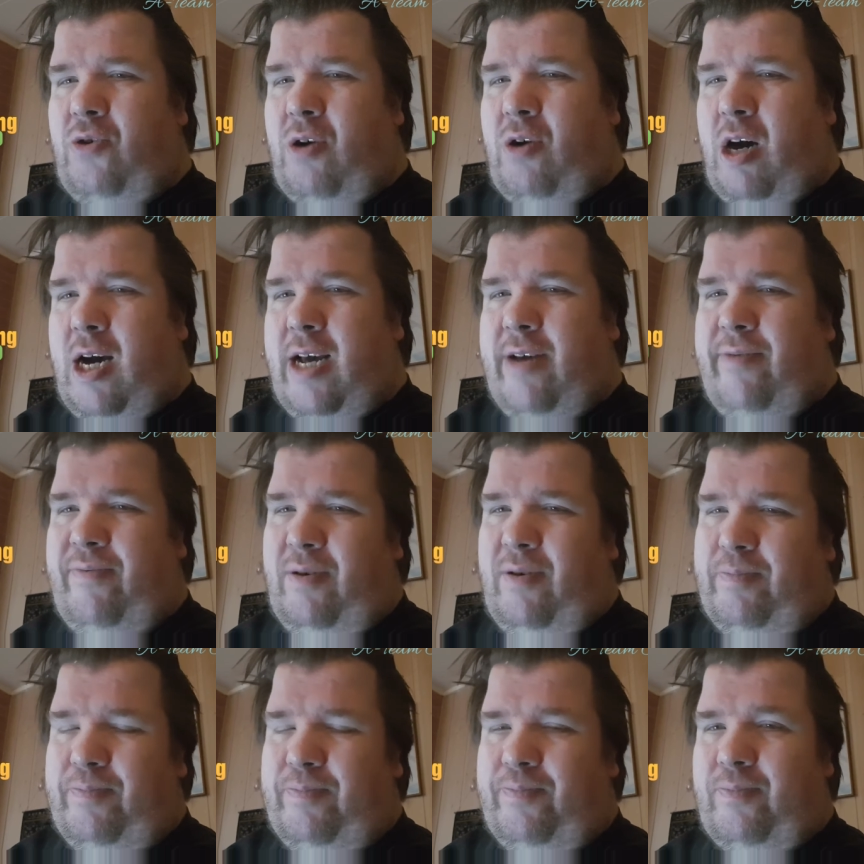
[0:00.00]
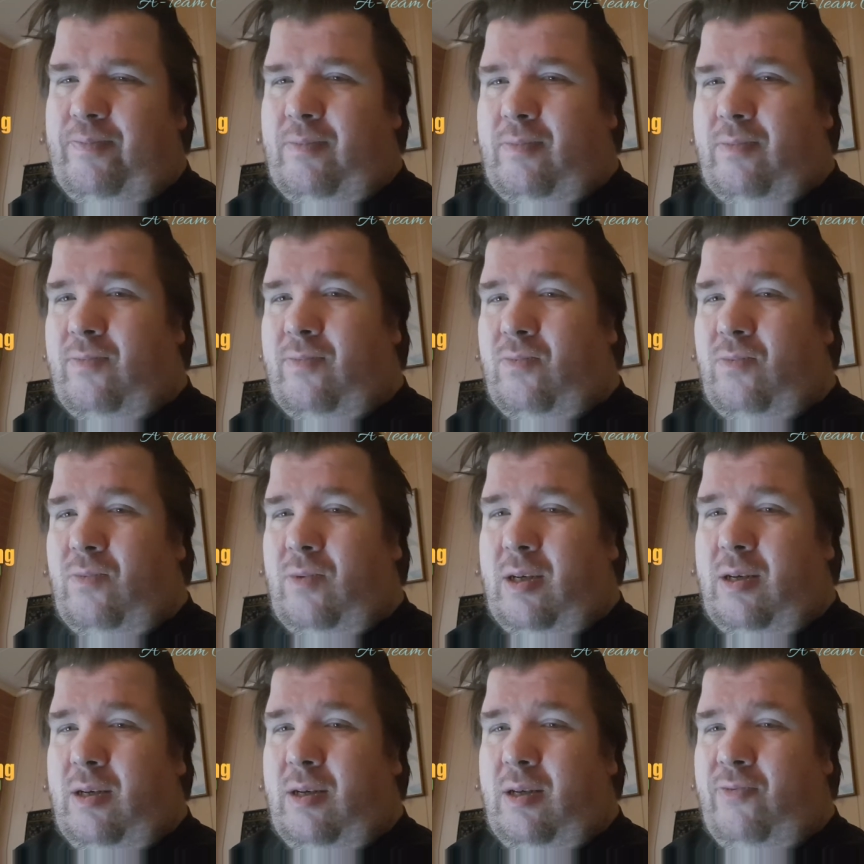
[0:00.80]
drive
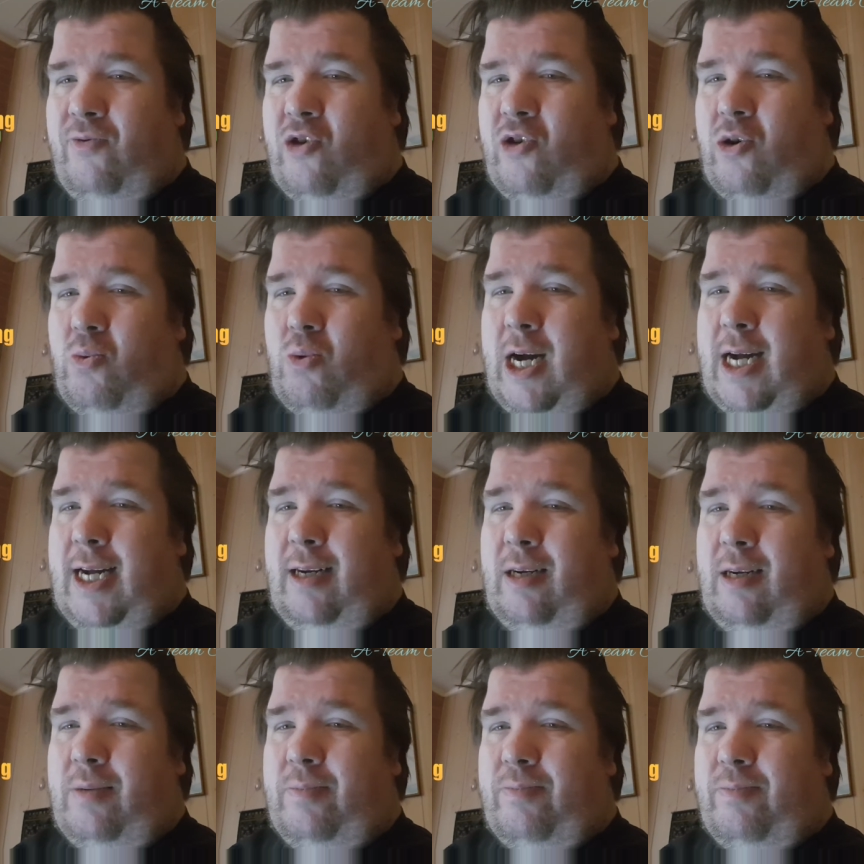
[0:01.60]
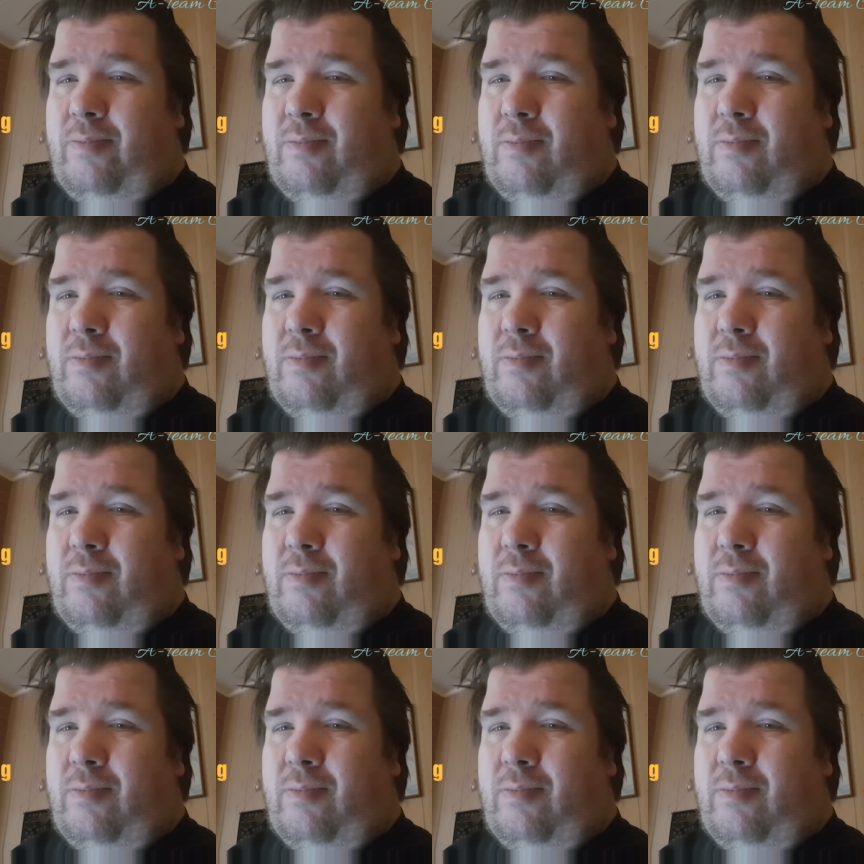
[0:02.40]
for a while.